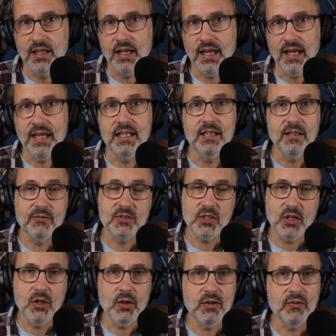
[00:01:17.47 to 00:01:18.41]
And if
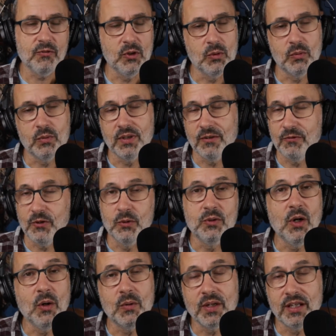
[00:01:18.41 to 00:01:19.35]
so, if you
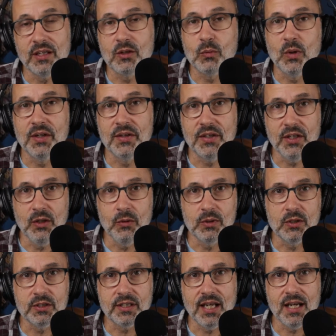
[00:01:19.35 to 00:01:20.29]
don't hear one that you
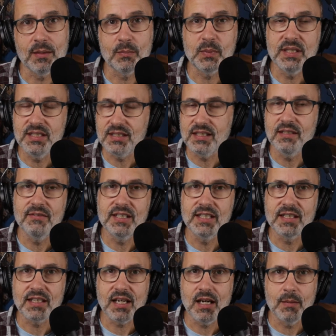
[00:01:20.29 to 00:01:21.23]
look at, please leave it in
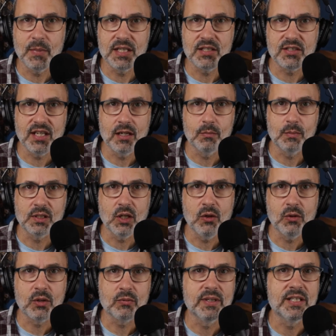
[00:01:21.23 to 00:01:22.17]
the comments down below
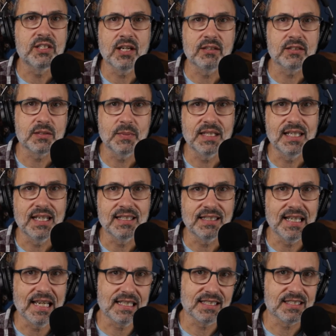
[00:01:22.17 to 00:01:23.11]
or reach out to me at
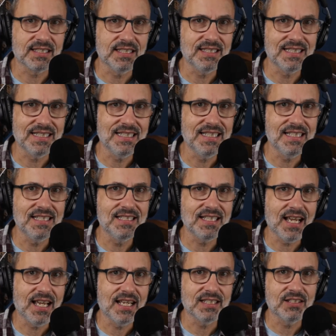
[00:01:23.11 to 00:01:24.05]

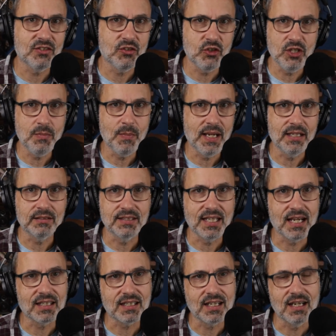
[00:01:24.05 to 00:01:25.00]

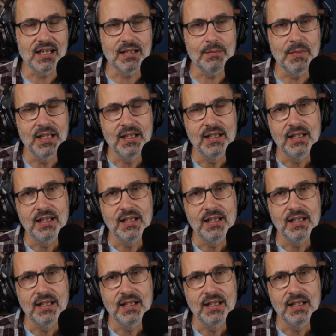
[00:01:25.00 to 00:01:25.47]
galaxycds@gmail.com.